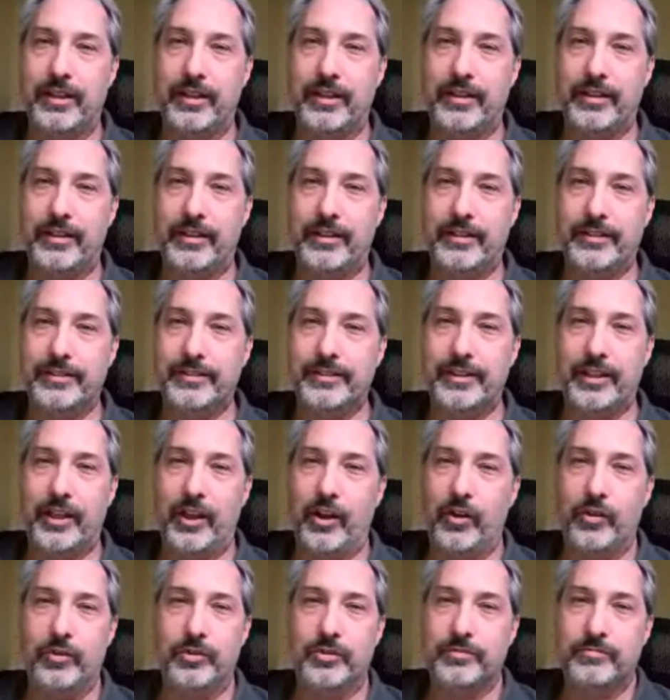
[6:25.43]

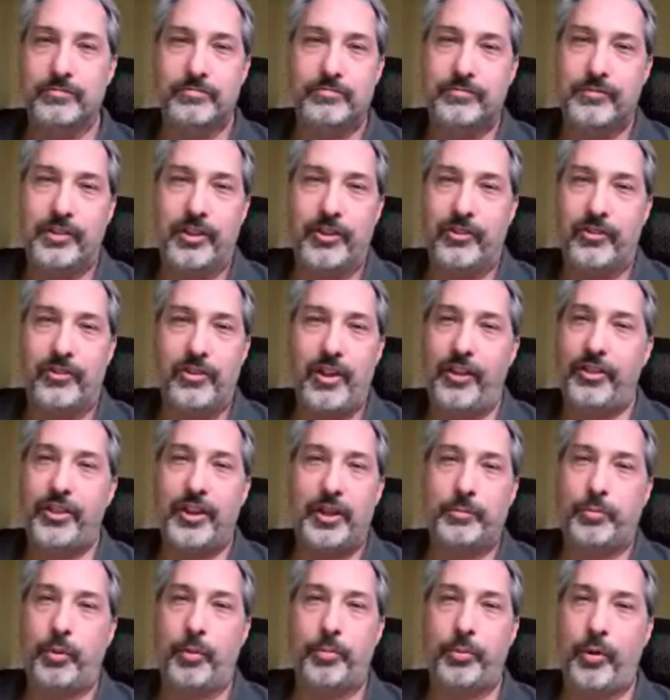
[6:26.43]
there's
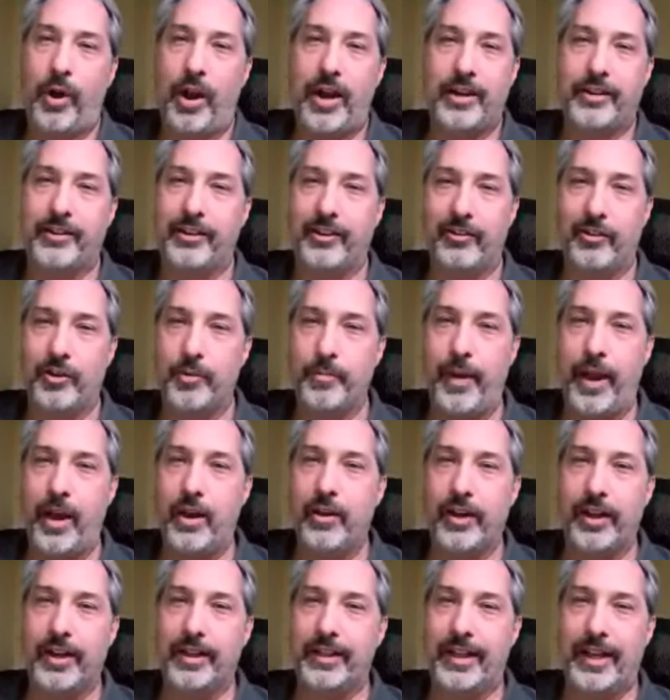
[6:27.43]
nothing proprietary
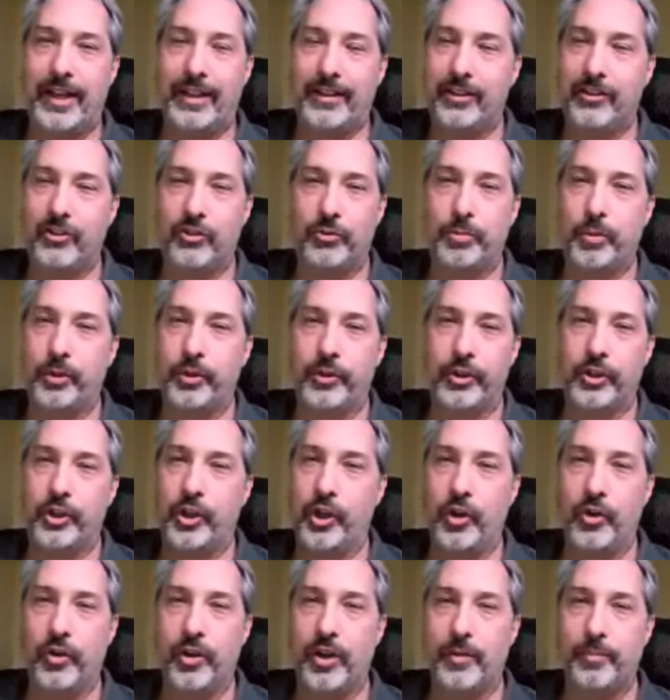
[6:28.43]
about it. Can't they just put the
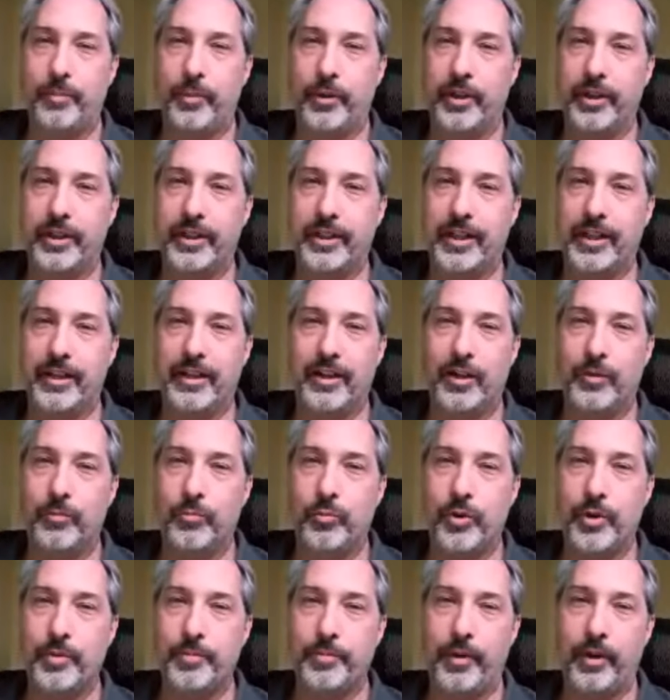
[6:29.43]
code up on a
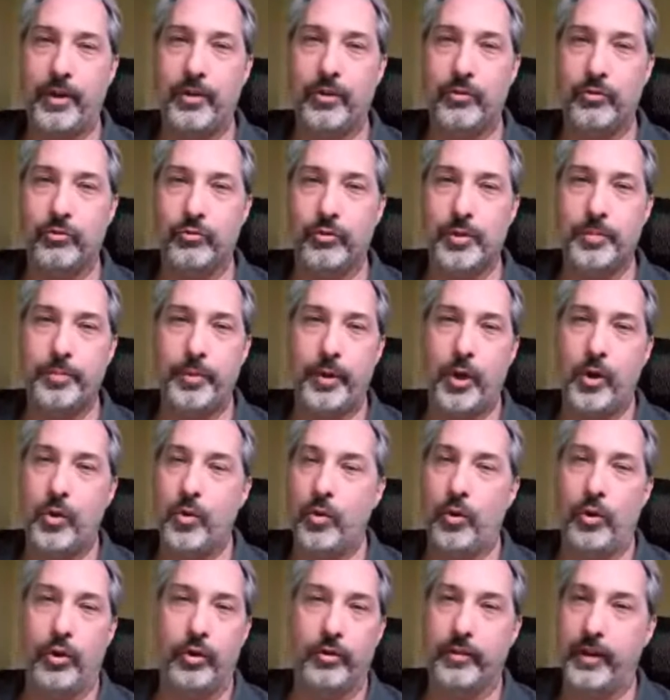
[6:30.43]
GitHub
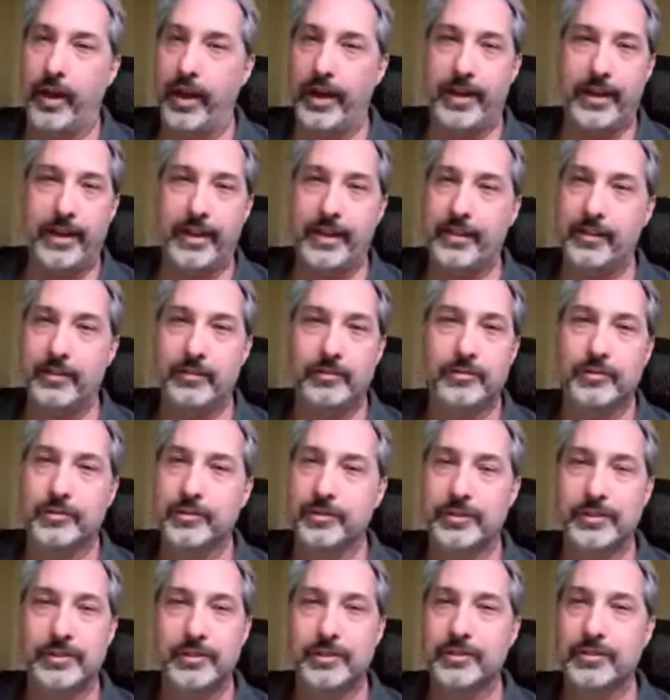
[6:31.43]
repo or any
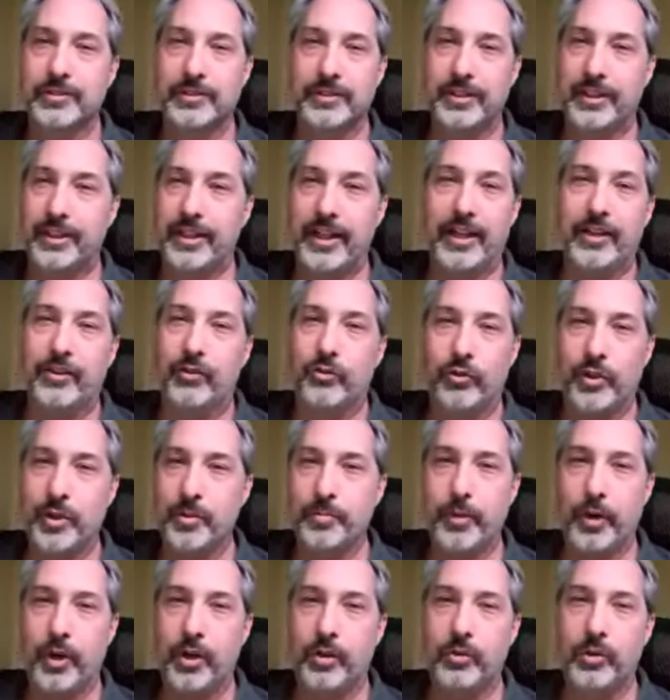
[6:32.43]
Git
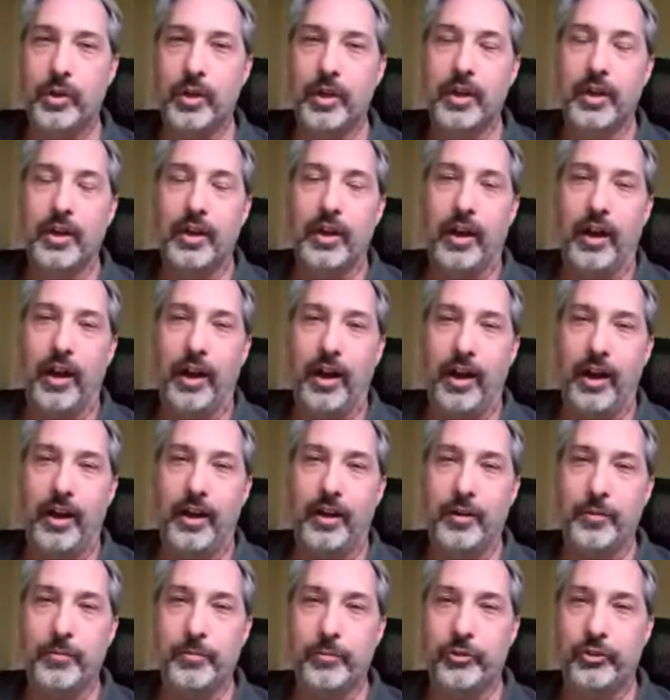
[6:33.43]
repo
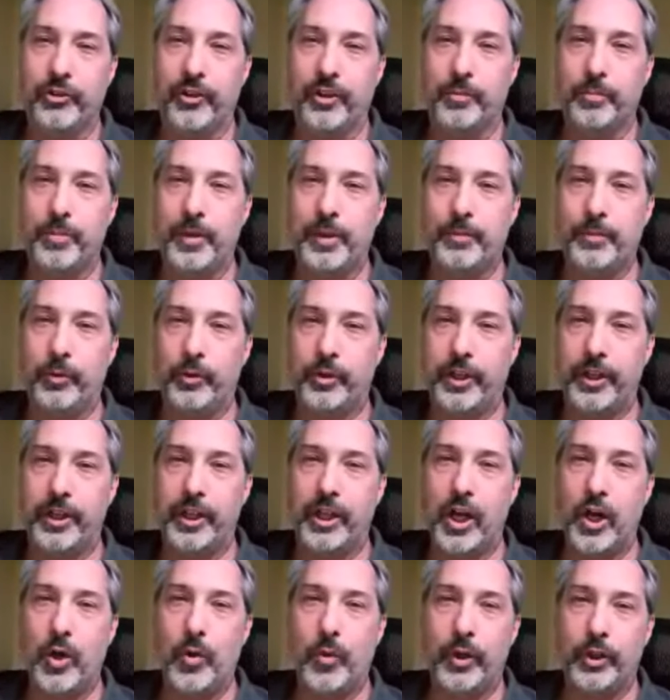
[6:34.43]
so that people
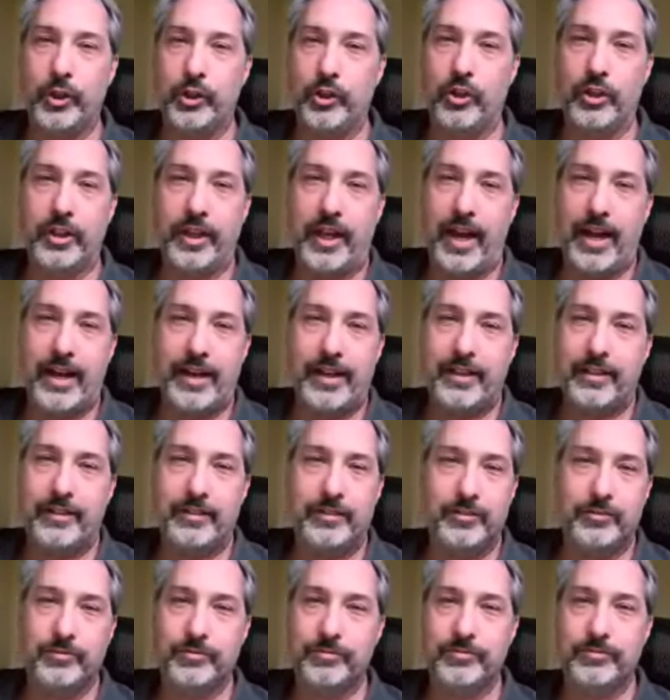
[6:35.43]
can go and look at
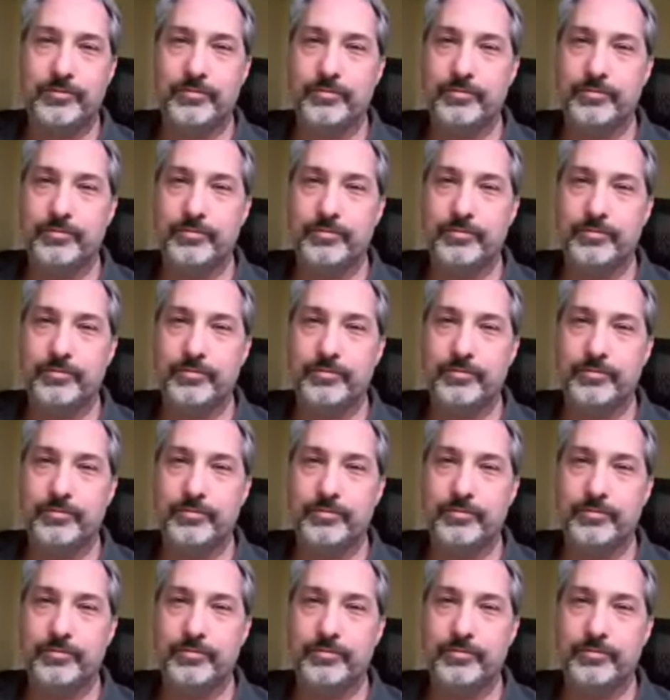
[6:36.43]
it?